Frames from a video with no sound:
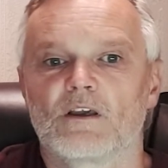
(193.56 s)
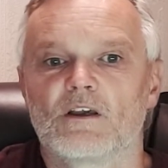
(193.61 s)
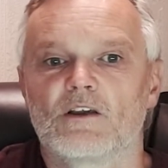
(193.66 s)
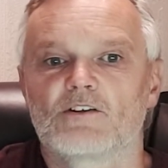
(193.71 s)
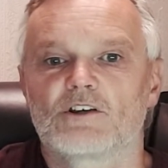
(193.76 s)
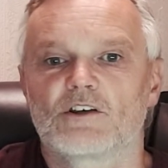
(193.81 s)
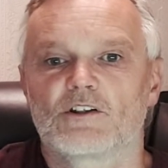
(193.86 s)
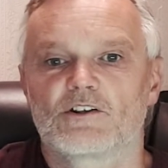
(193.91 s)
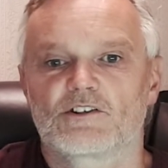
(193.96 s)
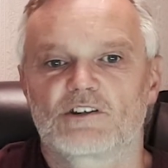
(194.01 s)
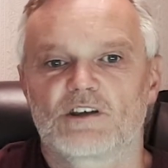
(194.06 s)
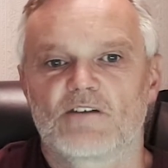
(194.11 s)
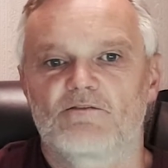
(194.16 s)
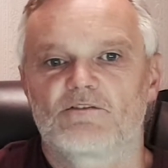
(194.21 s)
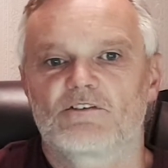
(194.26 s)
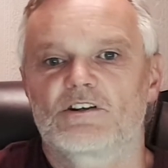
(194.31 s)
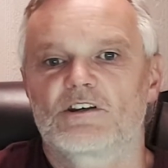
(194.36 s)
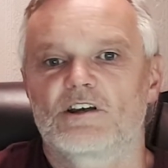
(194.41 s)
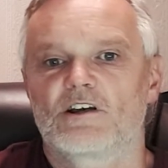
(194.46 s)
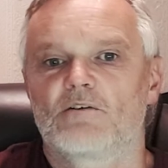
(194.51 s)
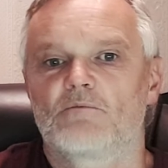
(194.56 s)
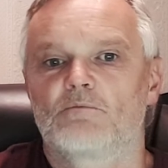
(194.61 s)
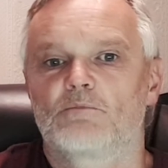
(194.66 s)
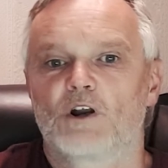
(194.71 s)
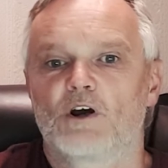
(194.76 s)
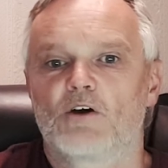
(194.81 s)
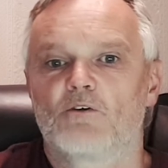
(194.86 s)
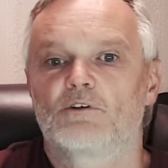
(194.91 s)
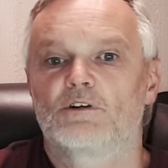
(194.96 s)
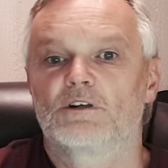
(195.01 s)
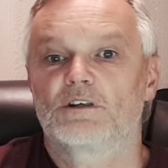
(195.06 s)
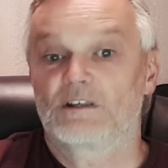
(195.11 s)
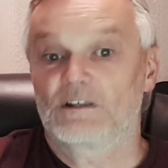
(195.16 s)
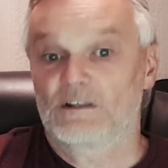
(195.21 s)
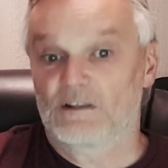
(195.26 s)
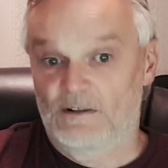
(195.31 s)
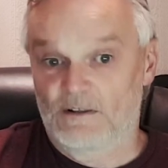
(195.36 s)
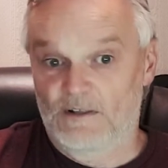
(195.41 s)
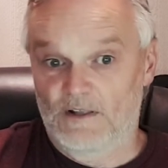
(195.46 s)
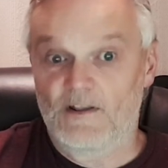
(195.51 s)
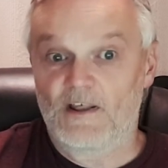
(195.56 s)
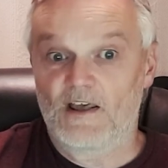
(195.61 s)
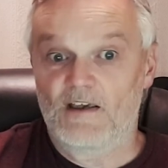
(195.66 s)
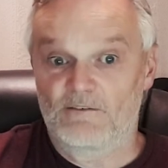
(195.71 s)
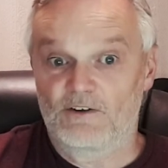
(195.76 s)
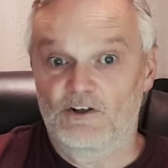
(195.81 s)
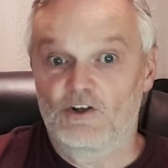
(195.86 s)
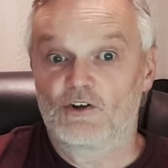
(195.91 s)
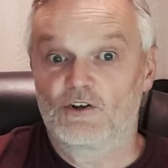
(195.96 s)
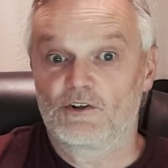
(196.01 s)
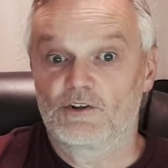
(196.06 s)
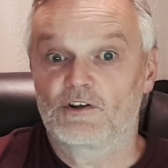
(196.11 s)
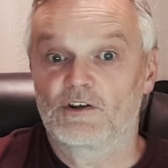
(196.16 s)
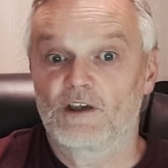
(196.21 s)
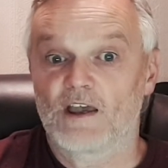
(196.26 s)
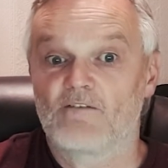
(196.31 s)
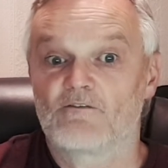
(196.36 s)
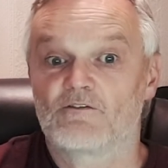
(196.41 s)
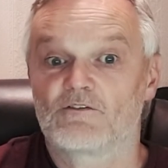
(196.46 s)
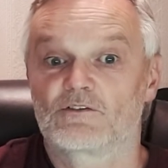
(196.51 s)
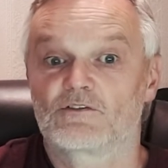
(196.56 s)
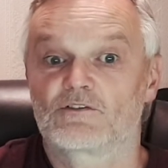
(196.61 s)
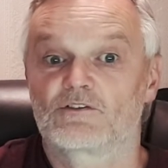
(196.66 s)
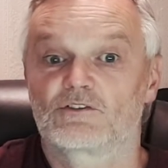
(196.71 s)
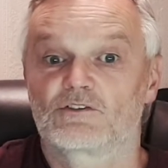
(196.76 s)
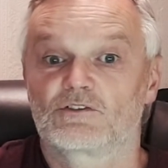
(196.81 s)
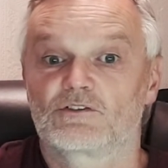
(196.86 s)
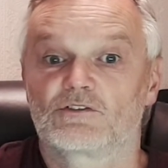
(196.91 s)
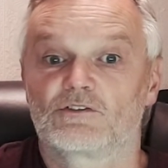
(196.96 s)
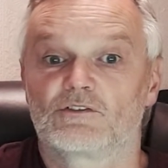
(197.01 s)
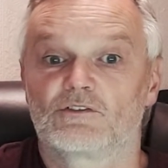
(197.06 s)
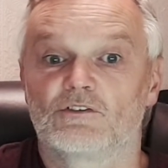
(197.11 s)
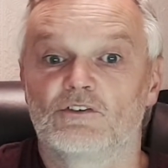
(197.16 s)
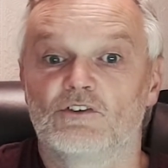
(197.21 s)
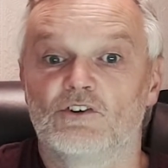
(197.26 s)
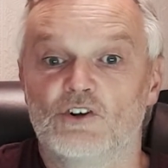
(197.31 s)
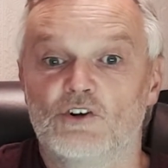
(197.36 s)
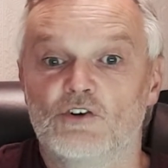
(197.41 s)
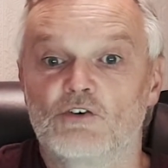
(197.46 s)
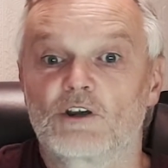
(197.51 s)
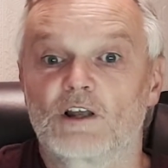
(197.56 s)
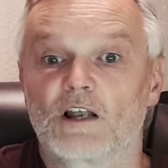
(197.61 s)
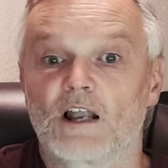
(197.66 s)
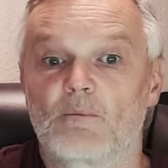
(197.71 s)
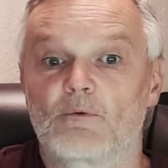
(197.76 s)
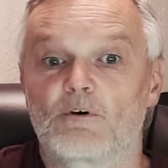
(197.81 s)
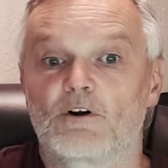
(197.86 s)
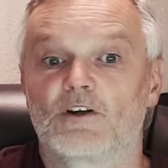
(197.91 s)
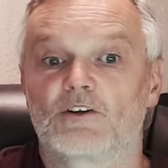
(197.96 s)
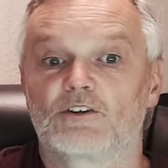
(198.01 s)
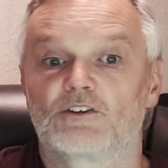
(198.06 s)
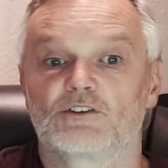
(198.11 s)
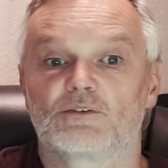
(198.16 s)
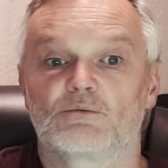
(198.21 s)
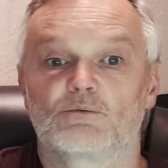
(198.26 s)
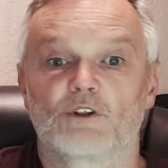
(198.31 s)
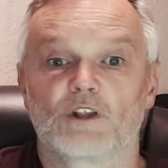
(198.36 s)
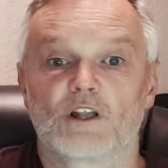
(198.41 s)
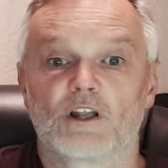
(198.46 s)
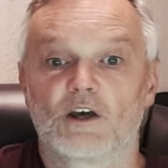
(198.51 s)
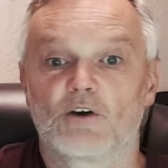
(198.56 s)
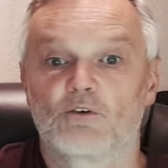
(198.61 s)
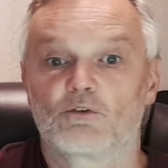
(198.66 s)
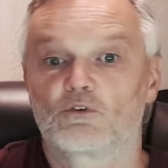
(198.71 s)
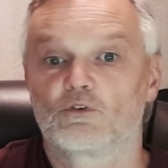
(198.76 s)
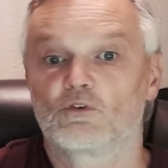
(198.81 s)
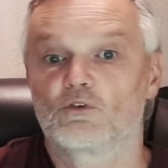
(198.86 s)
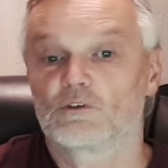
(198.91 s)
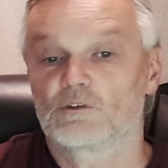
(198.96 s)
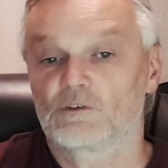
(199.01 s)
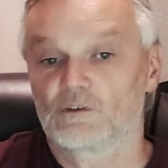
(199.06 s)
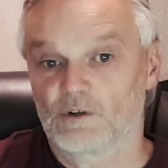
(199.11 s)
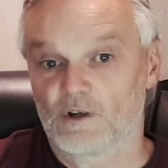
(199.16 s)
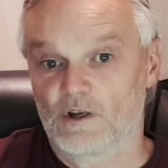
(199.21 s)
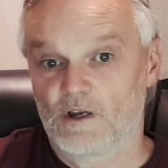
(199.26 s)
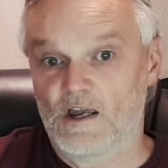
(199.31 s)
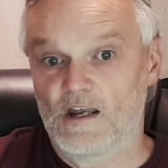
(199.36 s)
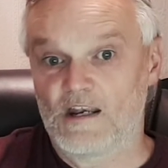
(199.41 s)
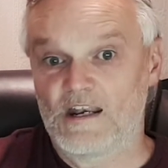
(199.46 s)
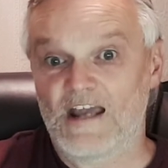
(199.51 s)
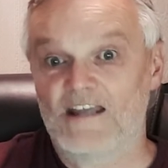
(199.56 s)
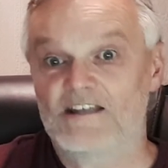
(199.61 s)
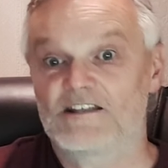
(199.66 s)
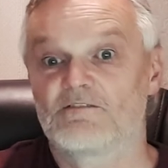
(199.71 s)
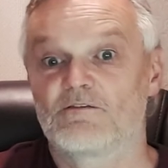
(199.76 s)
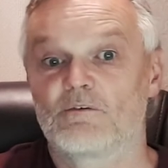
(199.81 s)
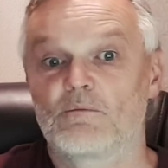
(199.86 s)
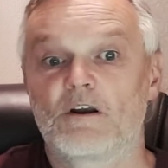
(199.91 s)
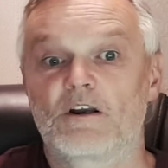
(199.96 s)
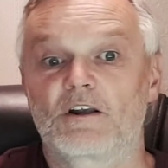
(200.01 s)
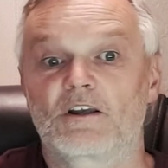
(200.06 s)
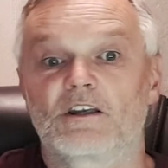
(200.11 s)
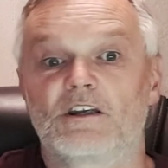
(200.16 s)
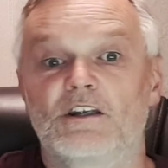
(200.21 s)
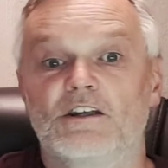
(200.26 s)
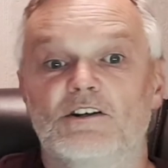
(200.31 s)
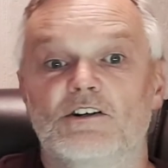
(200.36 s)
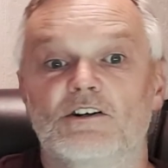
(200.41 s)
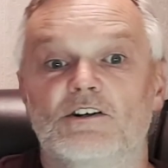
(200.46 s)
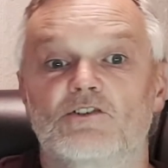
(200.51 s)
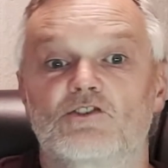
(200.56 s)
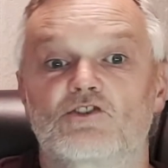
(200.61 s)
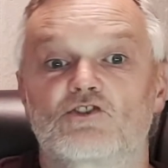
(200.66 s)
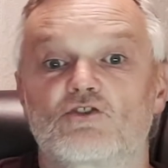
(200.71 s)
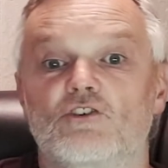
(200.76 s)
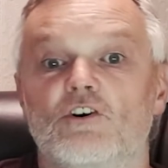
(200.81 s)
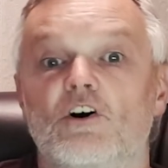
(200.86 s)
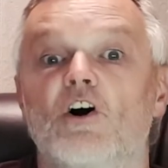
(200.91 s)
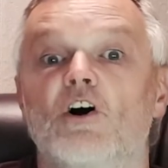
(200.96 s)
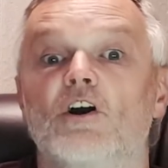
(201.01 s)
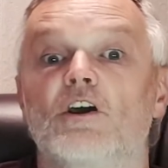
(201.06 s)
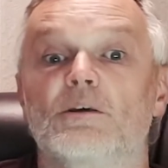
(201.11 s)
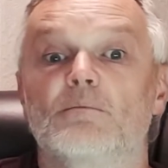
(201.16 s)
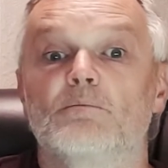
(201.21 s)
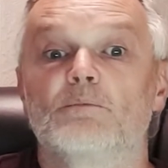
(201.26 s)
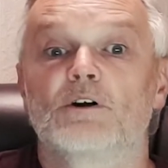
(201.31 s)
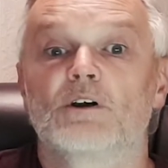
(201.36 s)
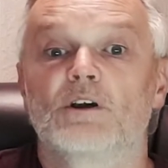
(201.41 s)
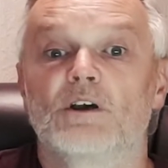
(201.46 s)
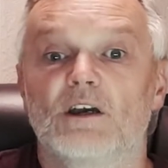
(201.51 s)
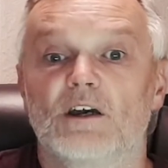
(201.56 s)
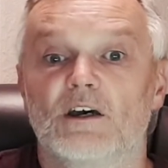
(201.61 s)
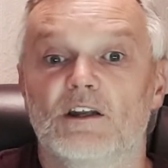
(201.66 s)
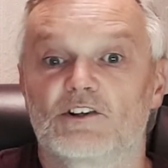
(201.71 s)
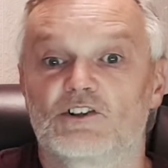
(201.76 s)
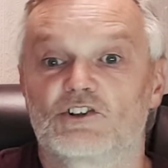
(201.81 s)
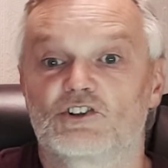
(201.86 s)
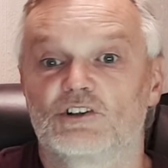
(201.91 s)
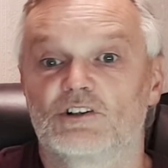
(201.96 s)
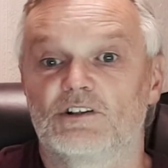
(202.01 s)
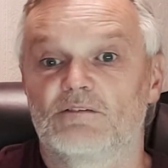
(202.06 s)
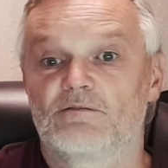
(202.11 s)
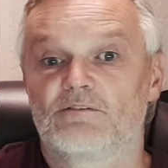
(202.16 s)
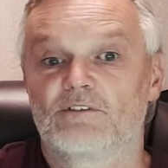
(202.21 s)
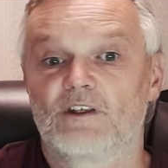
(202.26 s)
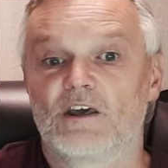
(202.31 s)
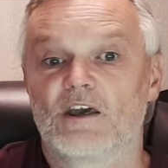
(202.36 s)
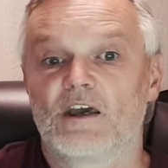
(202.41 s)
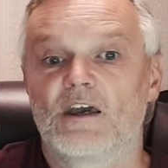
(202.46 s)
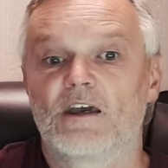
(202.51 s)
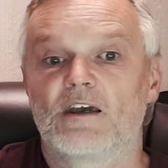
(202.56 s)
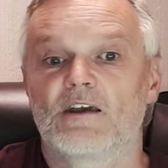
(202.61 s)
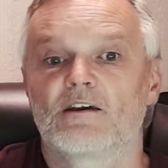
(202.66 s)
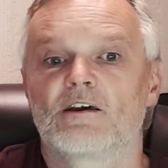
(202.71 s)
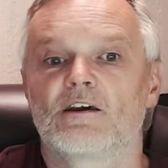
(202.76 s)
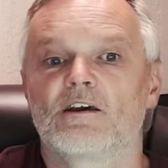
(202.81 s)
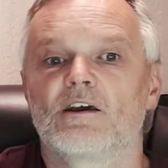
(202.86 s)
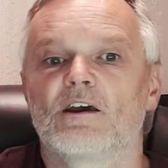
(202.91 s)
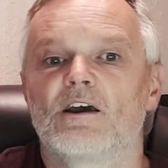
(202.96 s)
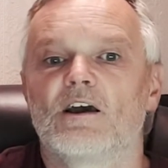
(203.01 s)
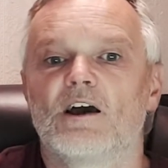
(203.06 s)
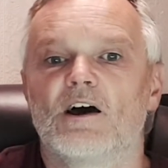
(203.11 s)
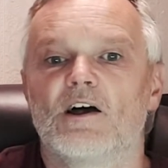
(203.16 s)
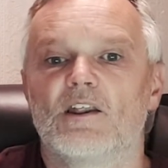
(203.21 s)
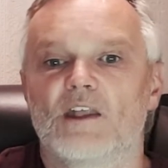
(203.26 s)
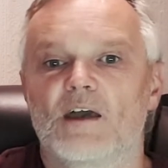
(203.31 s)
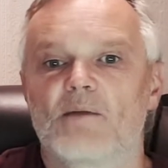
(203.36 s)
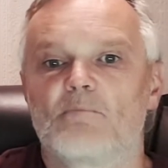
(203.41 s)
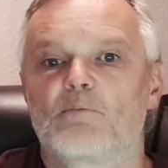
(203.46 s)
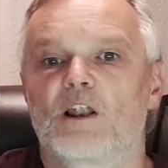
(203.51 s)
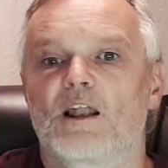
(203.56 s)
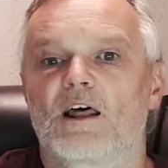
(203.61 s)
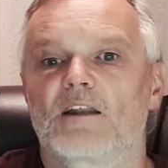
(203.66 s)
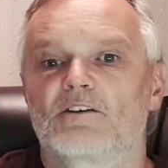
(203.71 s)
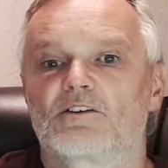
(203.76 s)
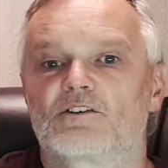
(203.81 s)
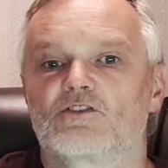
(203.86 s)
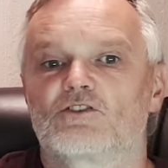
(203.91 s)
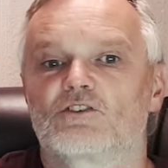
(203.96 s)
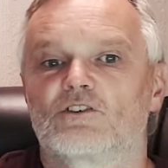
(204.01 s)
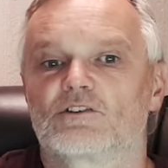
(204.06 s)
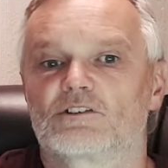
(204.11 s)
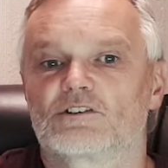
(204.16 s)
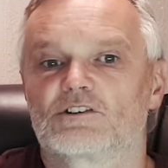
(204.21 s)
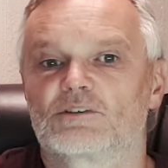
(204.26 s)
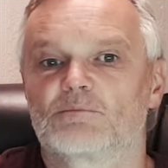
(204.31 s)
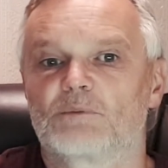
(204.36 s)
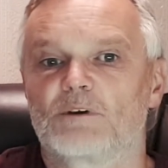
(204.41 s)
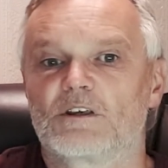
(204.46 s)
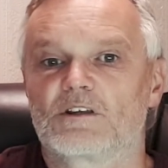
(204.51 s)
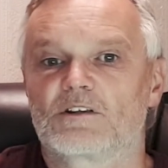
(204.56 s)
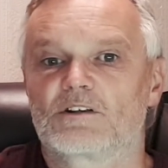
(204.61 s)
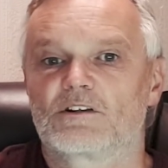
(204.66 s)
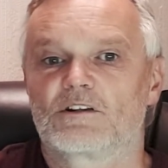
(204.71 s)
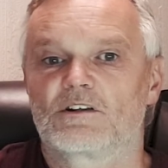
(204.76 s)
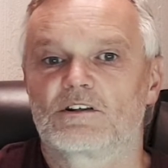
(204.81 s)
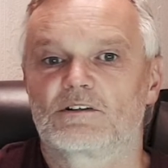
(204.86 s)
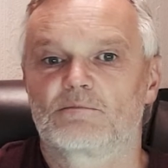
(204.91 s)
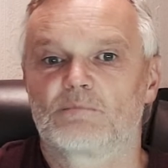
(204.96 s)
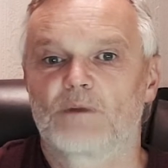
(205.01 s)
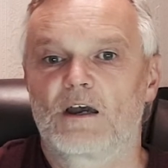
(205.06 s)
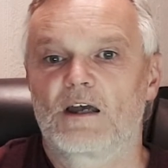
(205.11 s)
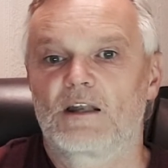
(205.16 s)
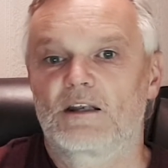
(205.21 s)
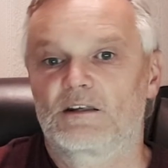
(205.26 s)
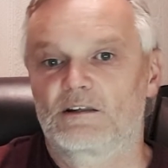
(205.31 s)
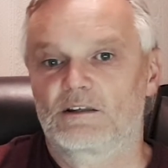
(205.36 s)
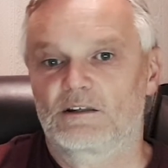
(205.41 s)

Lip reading: So the Seven tell Brody that they've learnt that Everett's new collaboration with a local Native American Indian tribe and a chief there, and they plan to try to speak to this man,